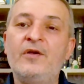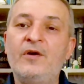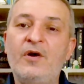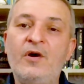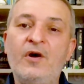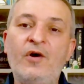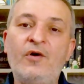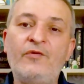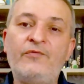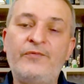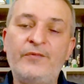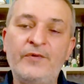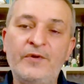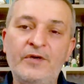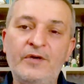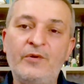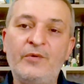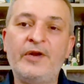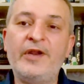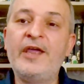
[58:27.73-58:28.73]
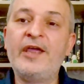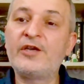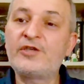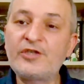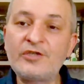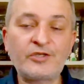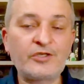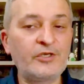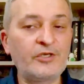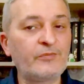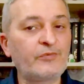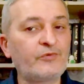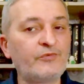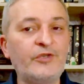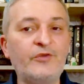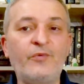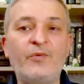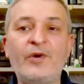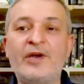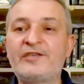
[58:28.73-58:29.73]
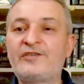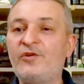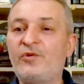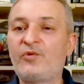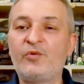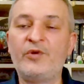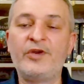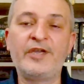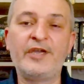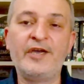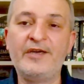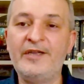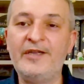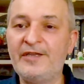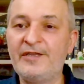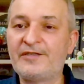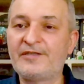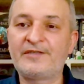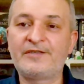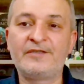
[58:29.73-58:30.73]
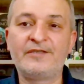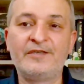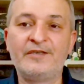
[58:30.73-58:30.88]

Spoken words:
of relationships with the Western ruling elites.